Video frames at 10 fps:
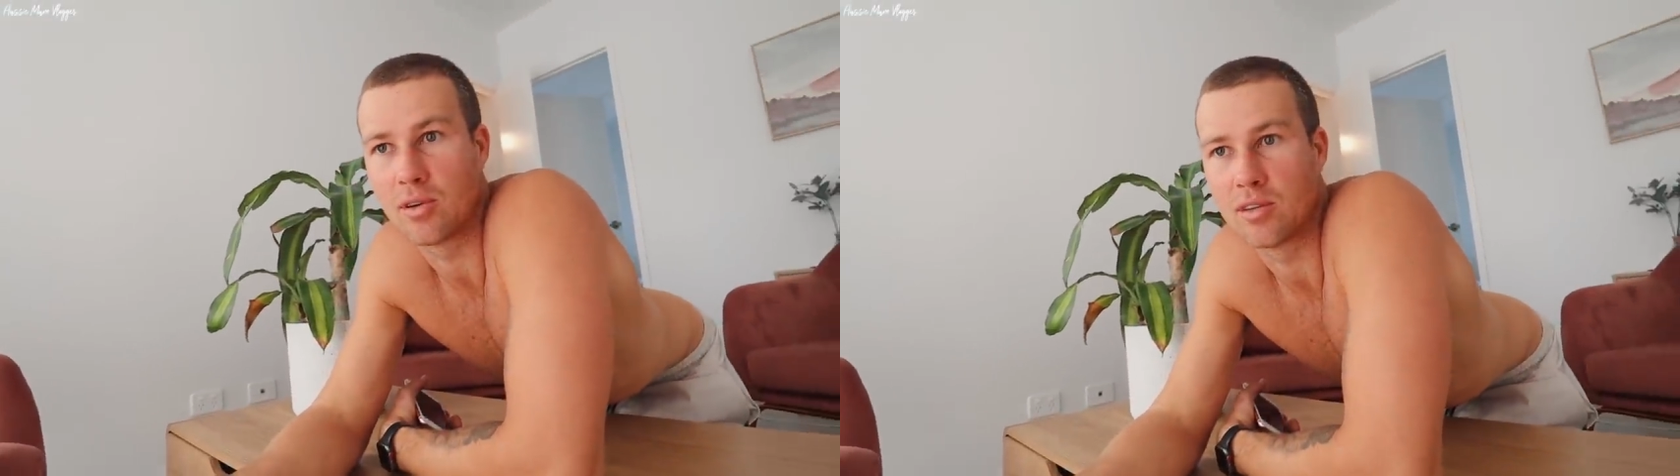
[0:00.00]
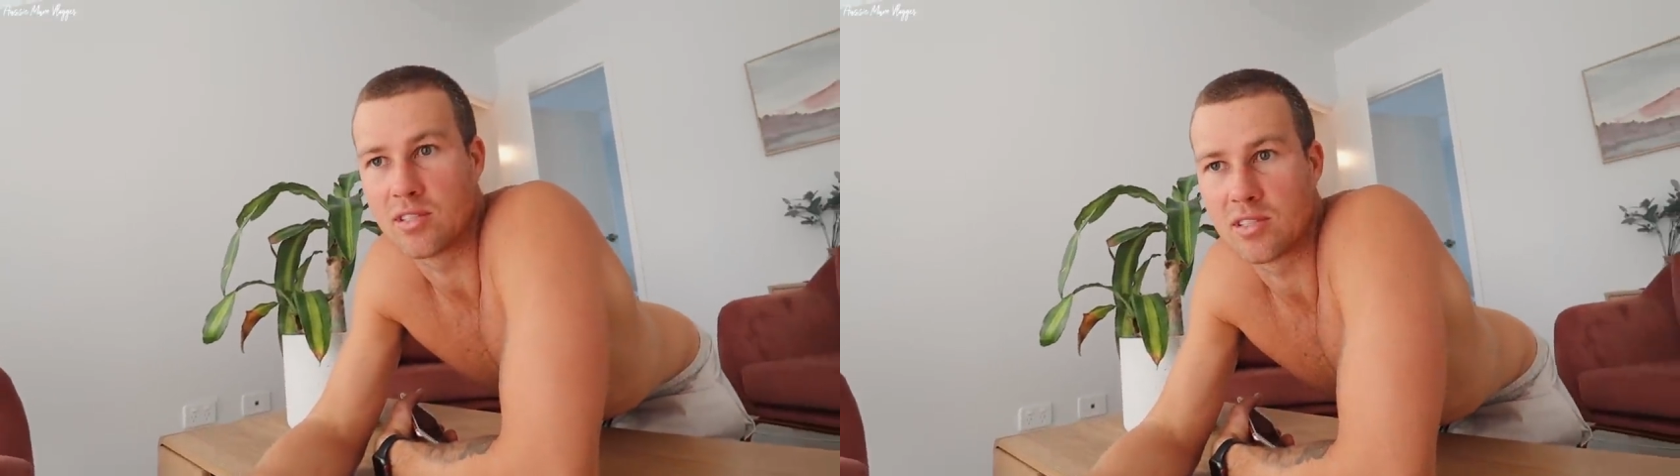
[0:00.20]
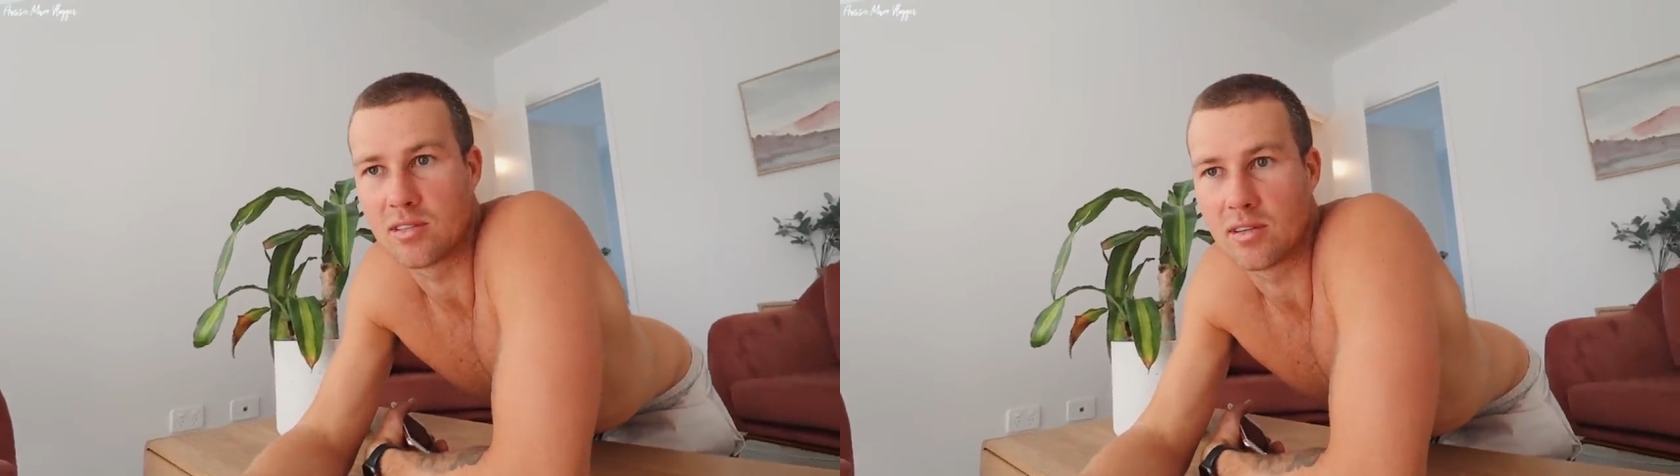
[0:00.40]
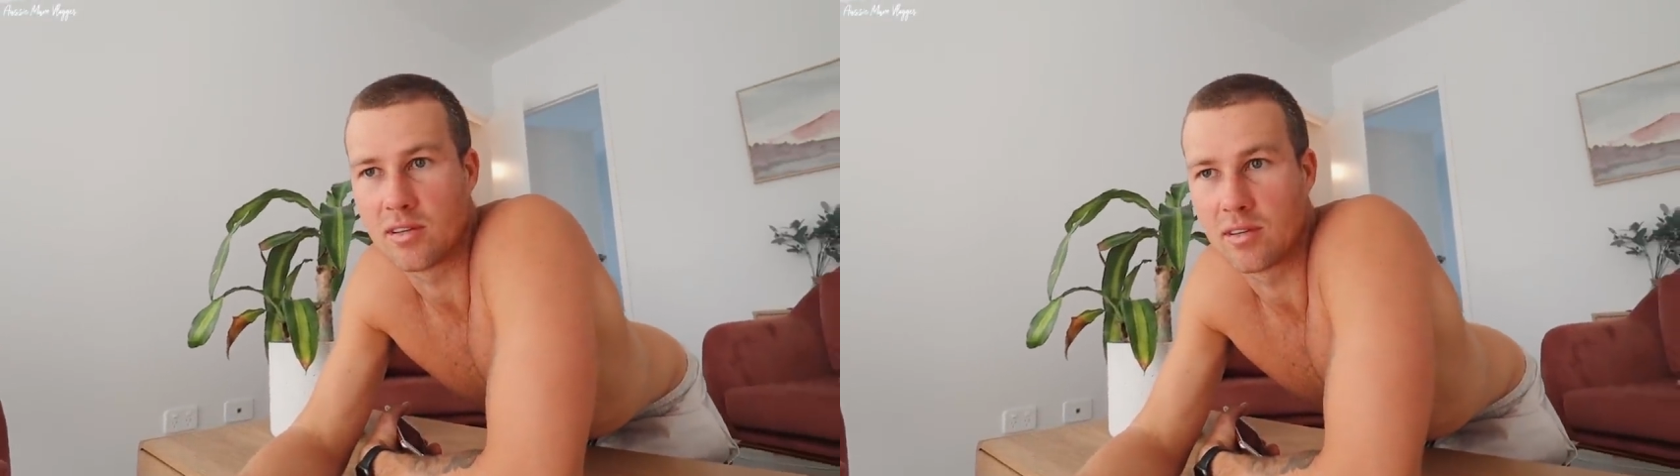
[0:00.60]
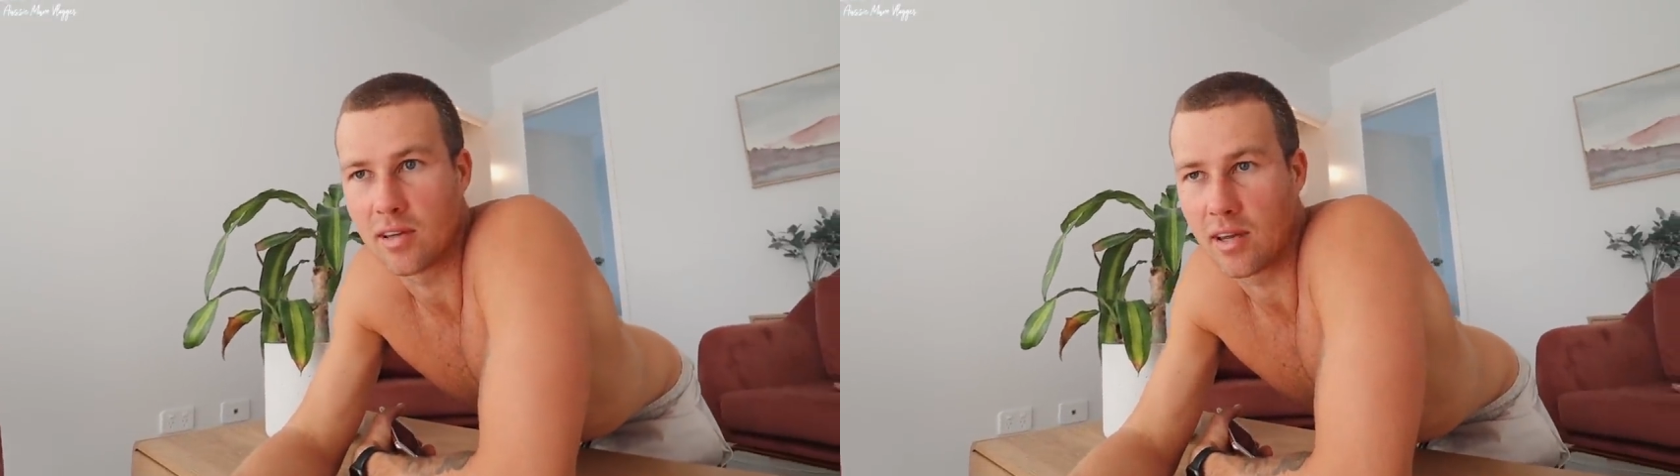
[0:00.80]
because
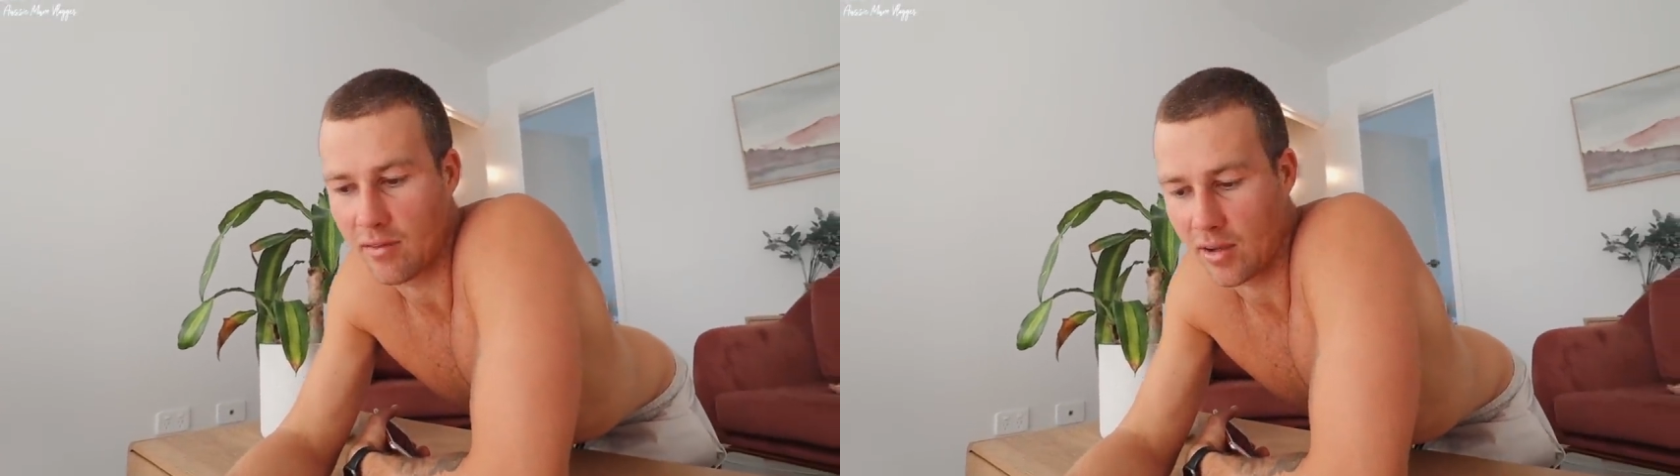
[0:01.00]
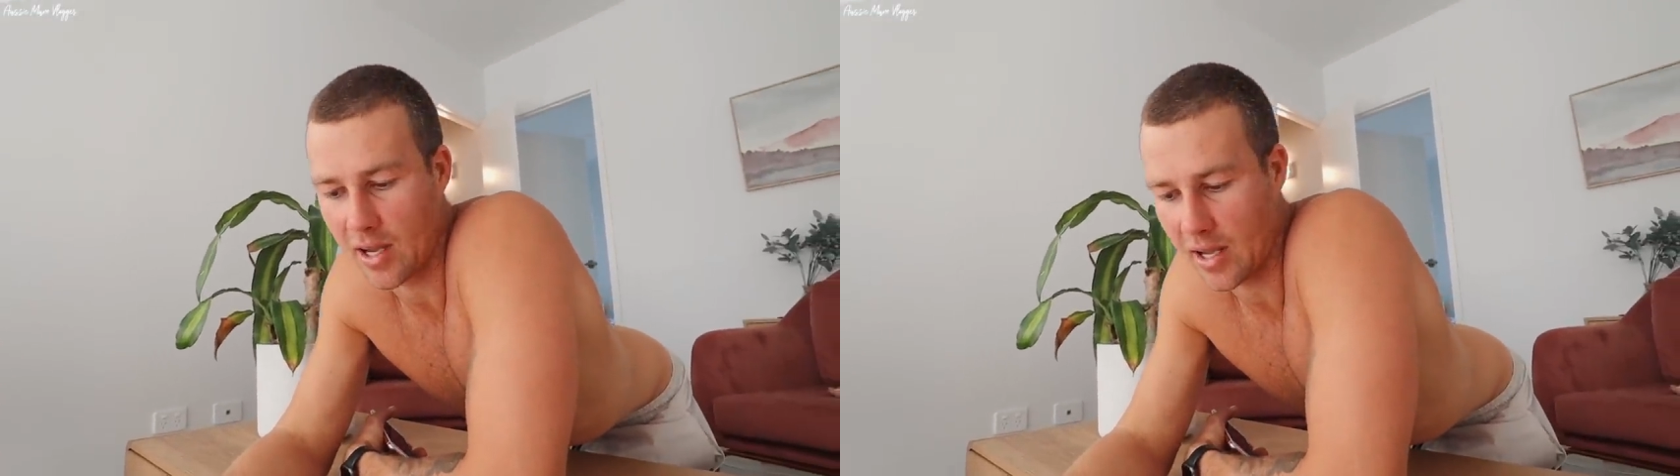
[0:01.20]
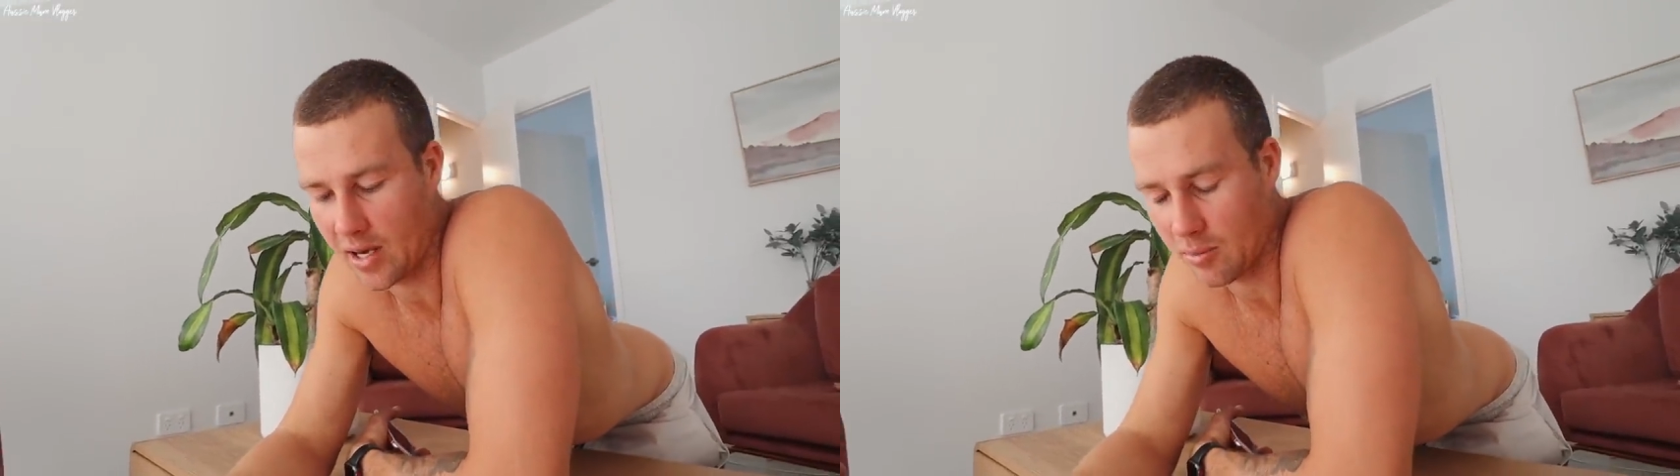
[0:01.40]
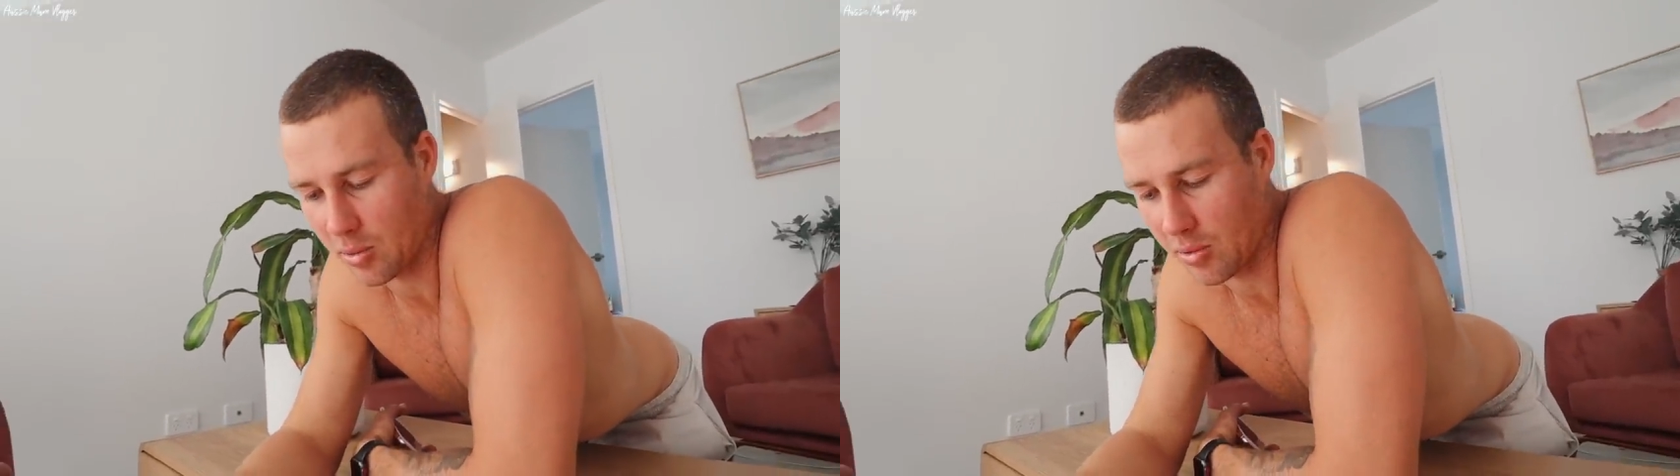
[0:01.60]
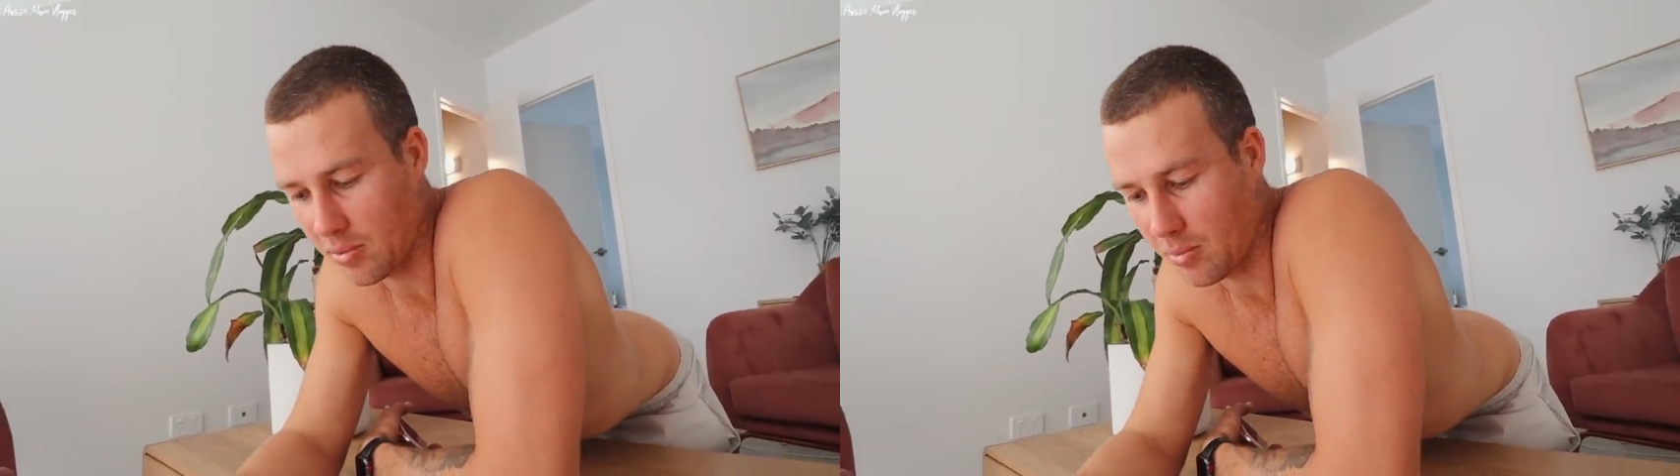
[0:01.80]
they'll have like a headache probably.